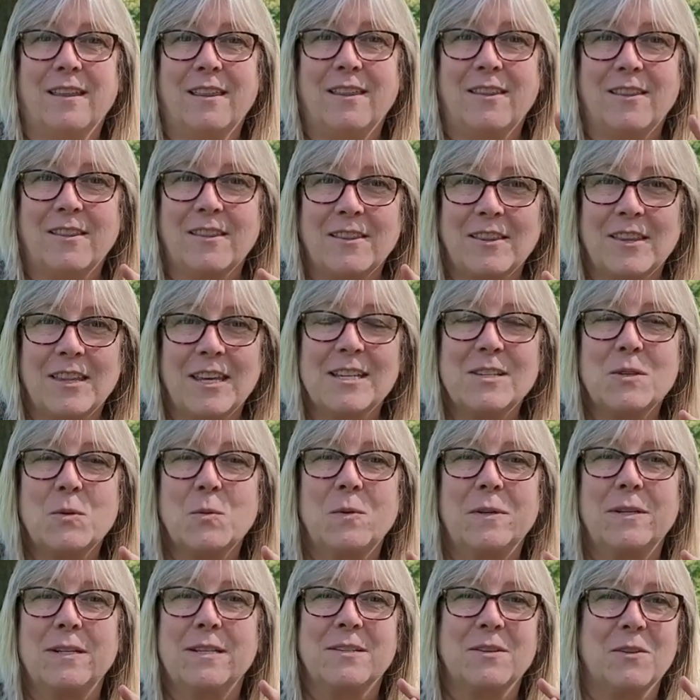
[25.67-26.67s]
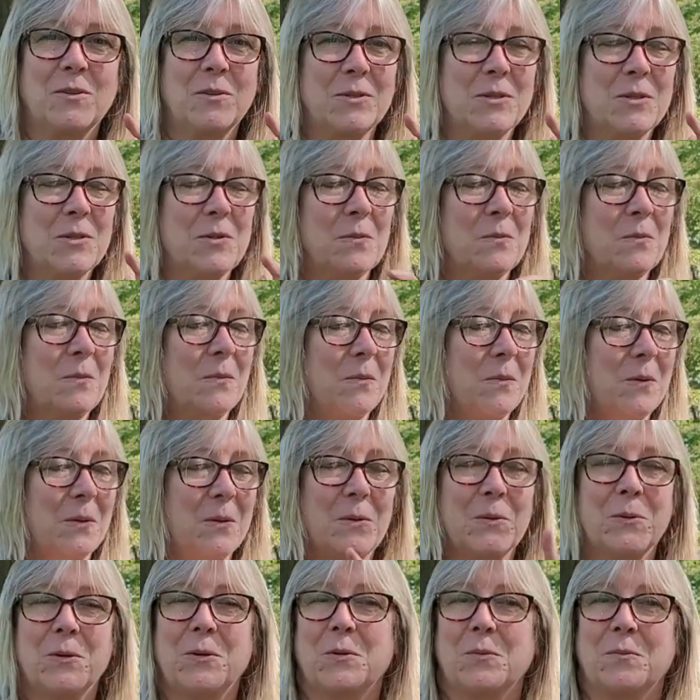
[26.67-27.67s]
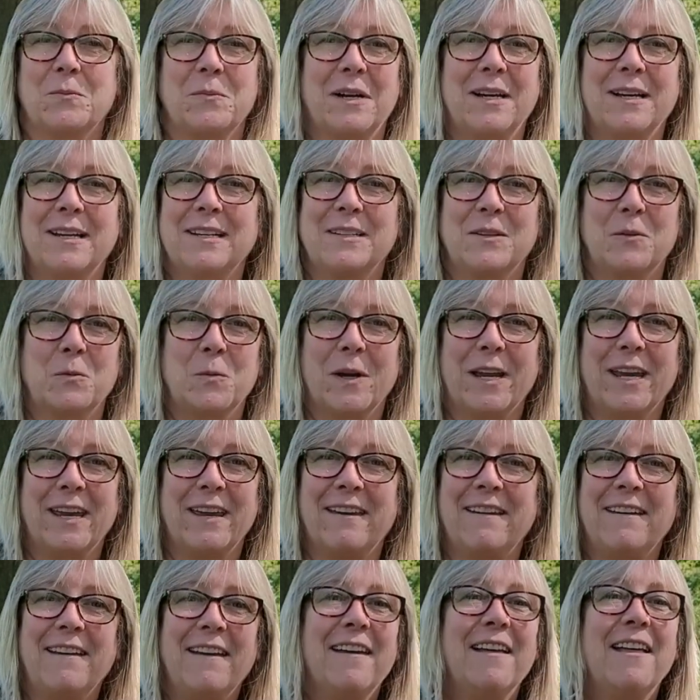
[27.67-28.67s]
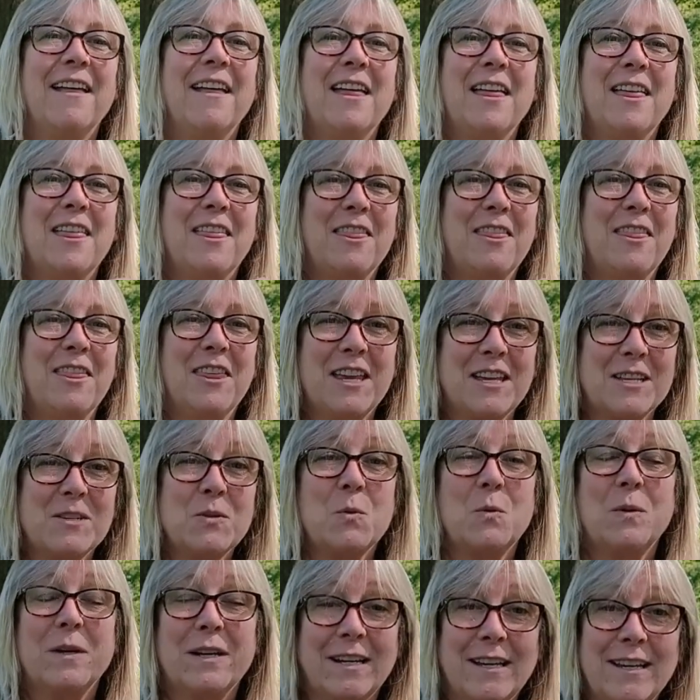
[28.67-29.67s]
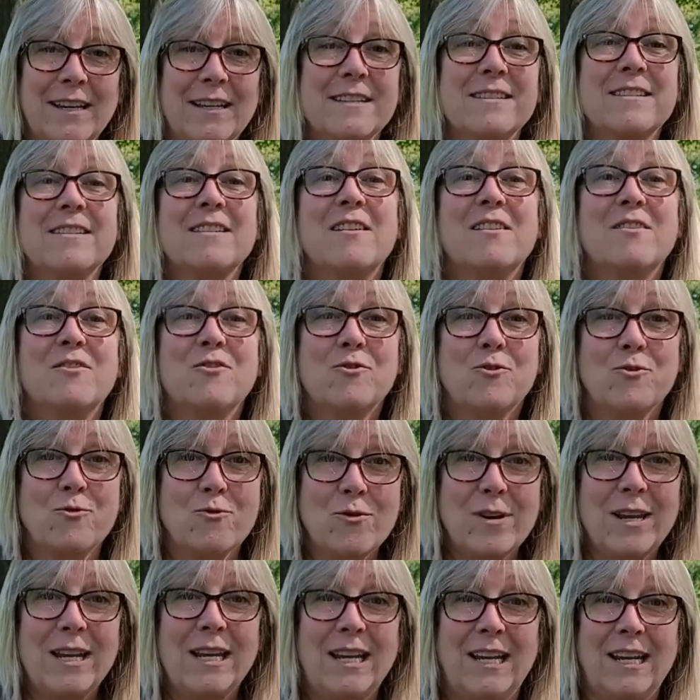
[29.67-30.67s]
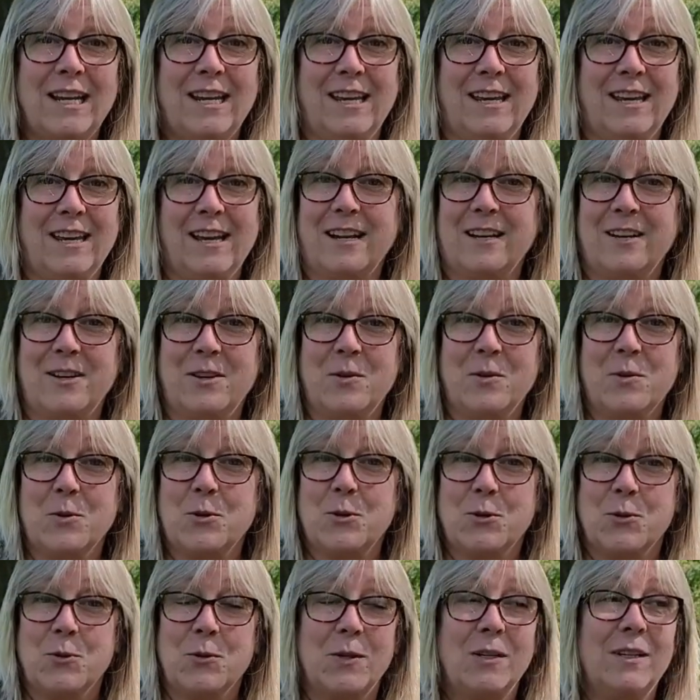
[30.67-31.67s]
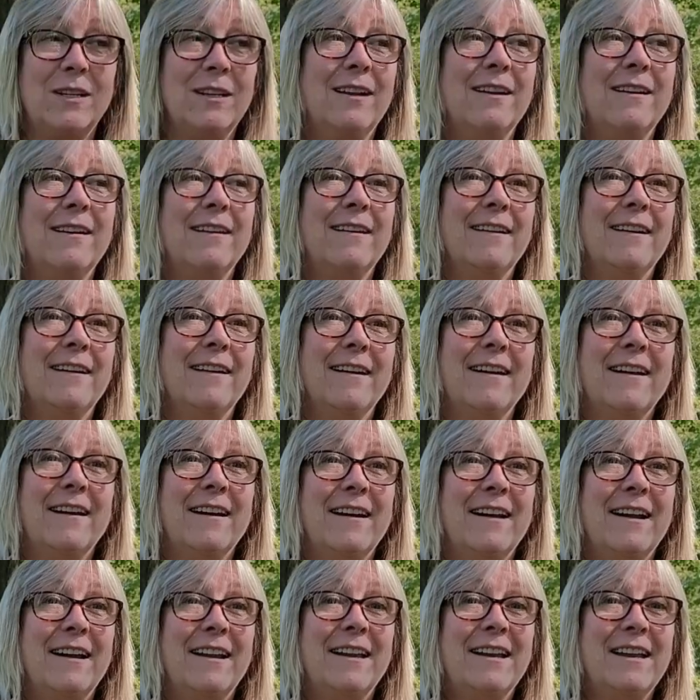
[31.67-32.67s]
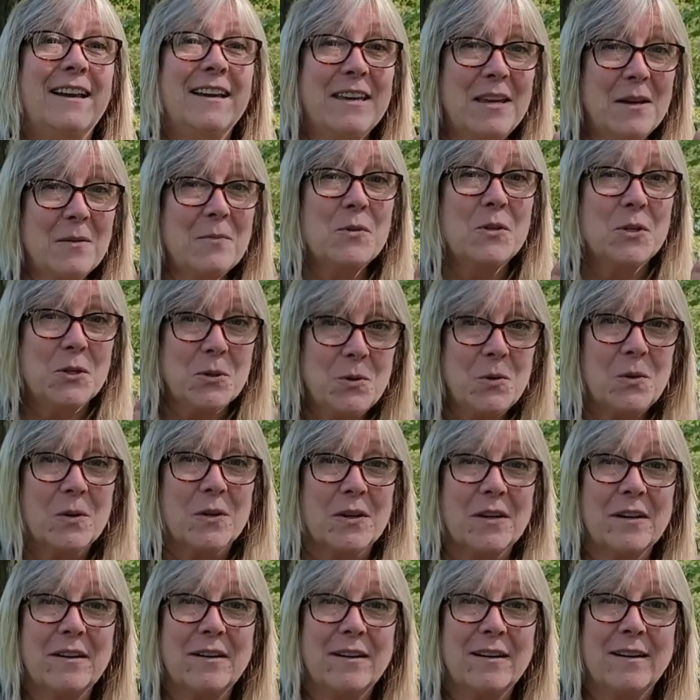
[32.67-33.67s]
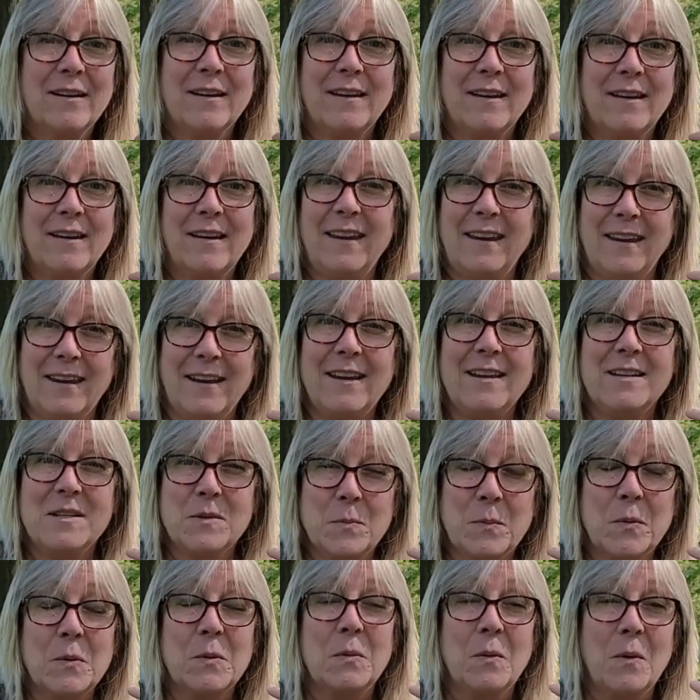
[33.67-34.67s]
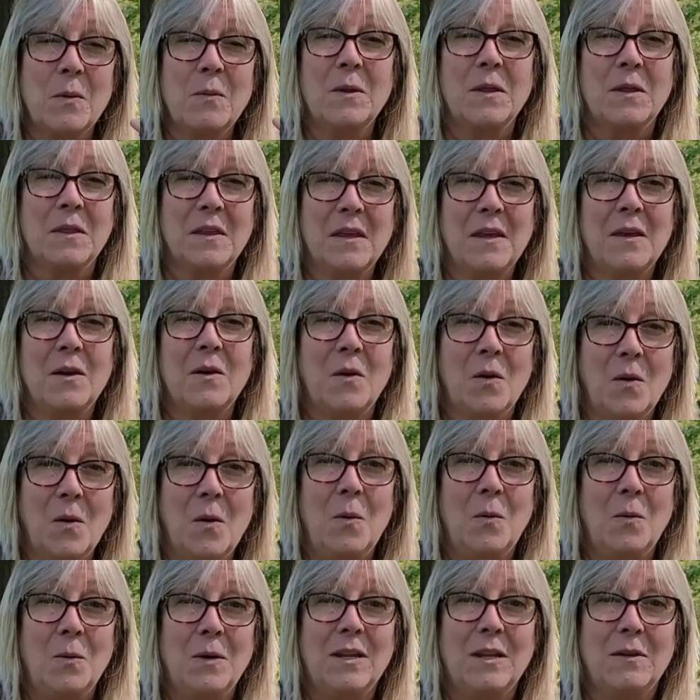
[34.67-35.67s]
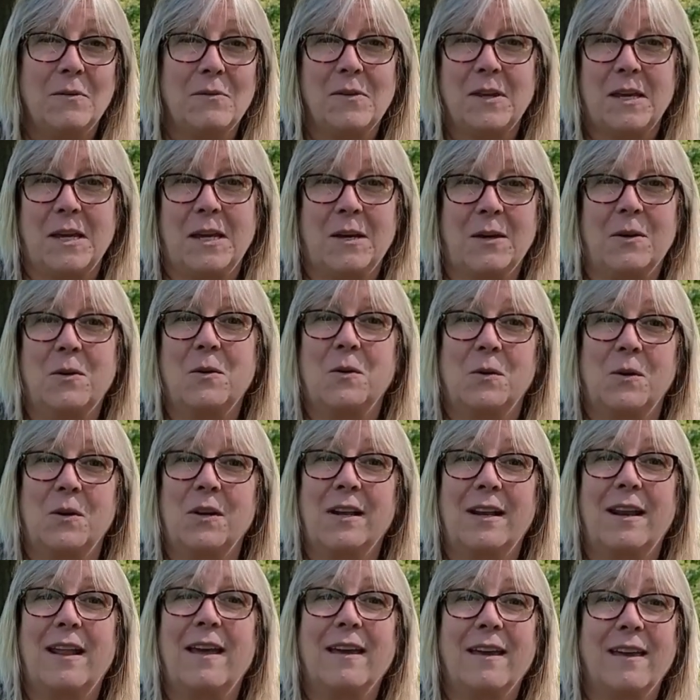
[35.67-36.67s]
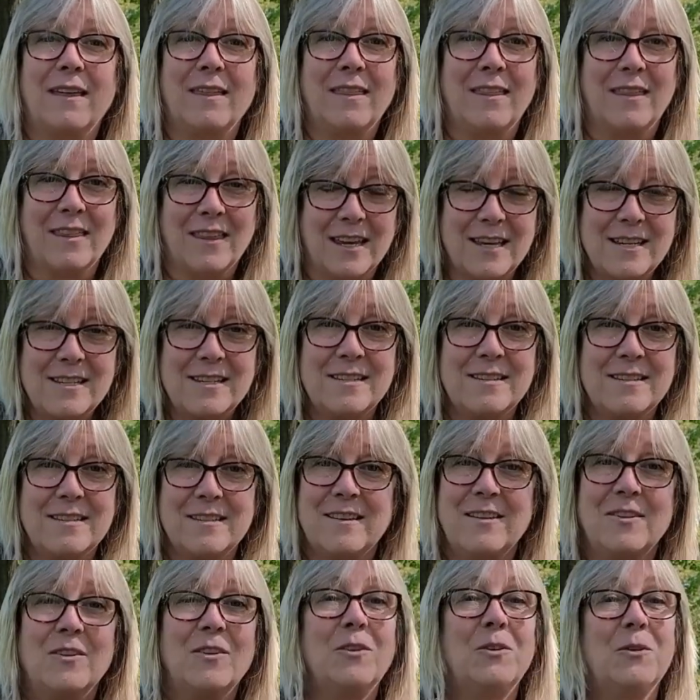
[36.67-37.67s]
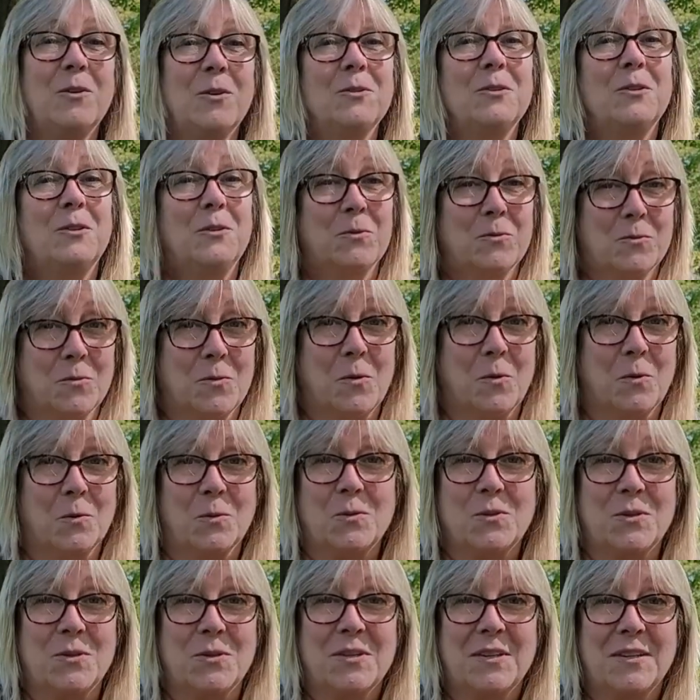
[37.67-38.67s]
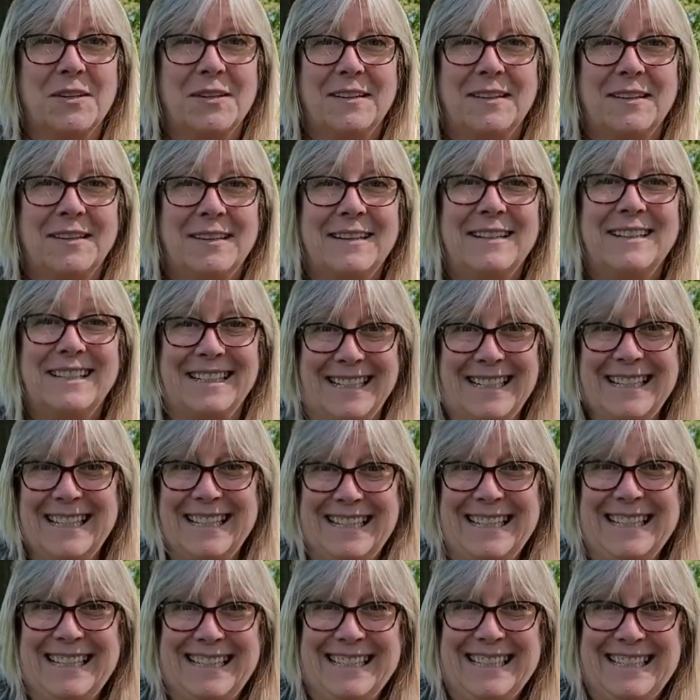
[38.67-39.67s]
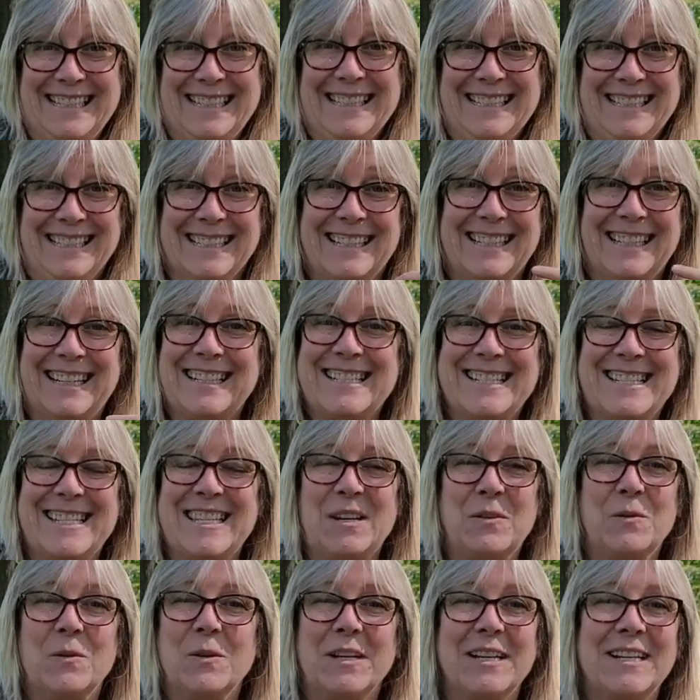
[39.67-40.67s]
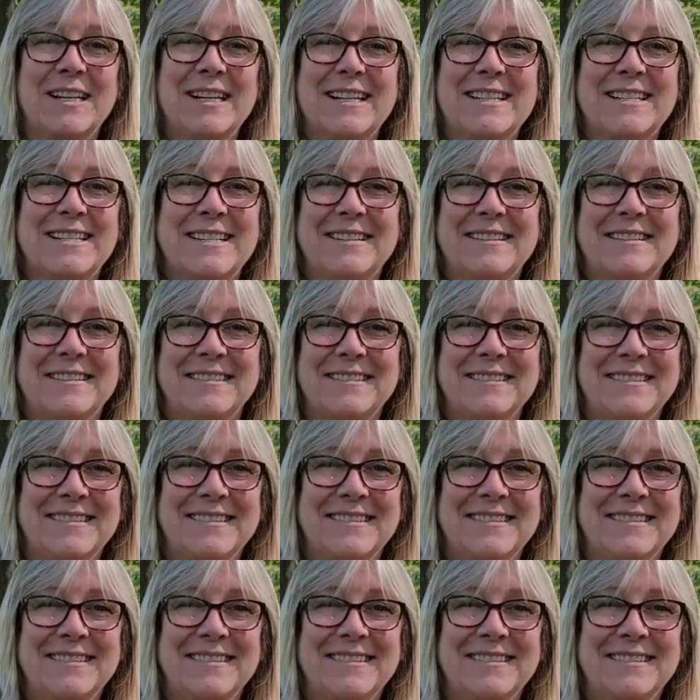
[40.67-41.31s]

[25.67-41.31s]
this one is going to blow your mind away. This one is really unusual, and I am sure it is probably the only vehicle like this on the roads. Let's see what it is.